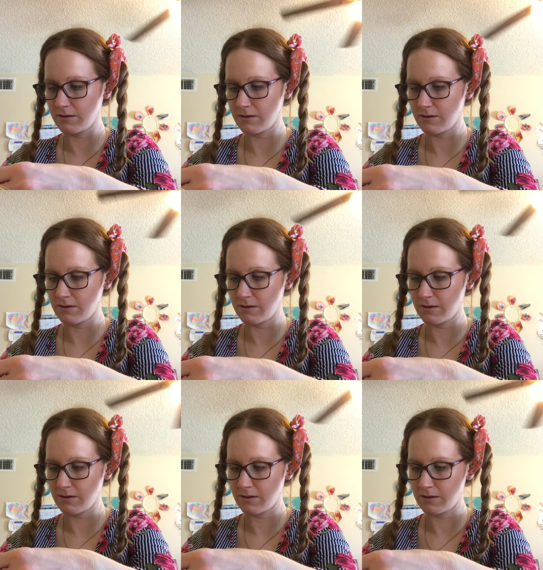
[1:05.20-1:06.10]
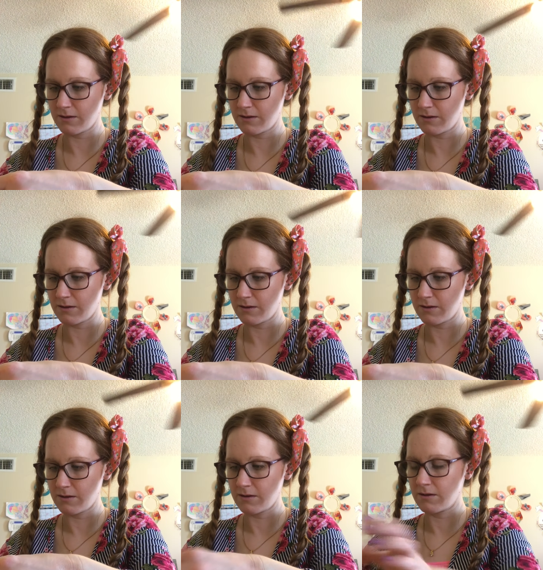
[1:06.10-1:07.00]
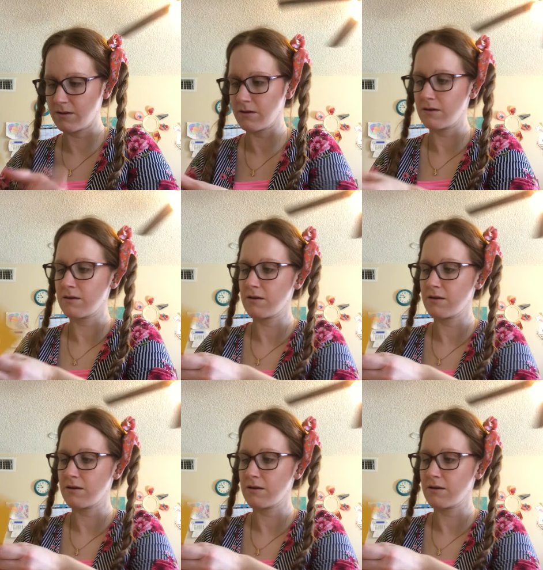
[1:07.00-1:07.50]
Nothing is said.